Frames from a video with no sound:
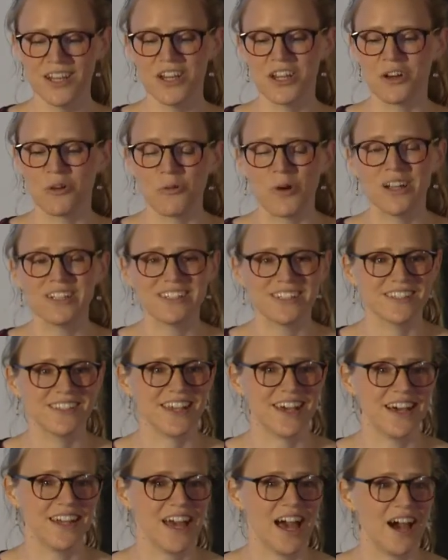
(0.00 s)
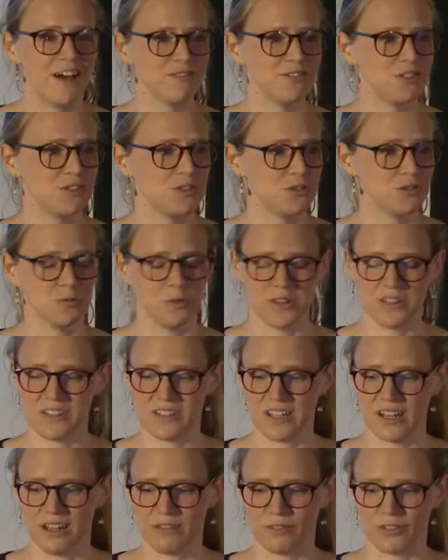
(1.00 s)
And what does that have to do with sea
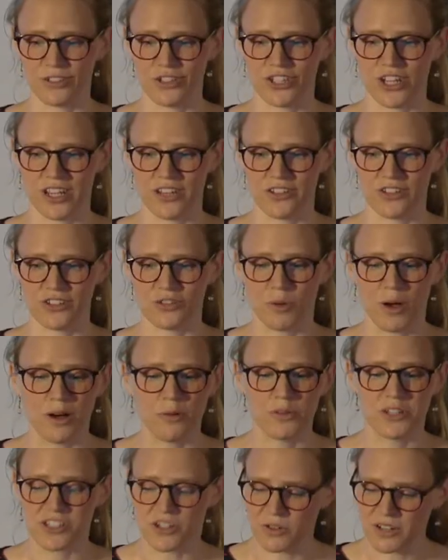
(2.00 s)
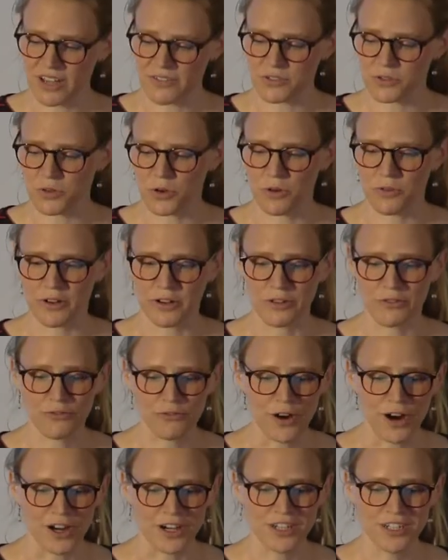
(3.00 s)
level change? Well, we don't have to go very
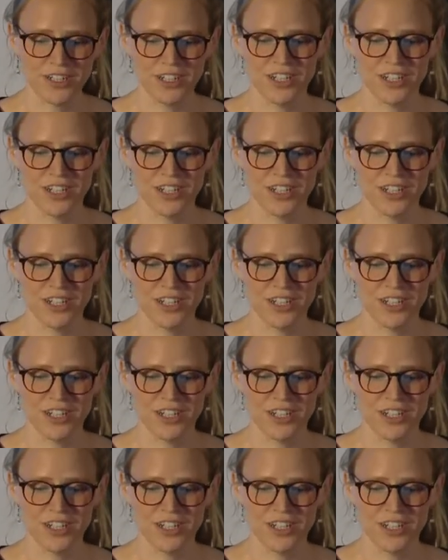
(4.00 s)
far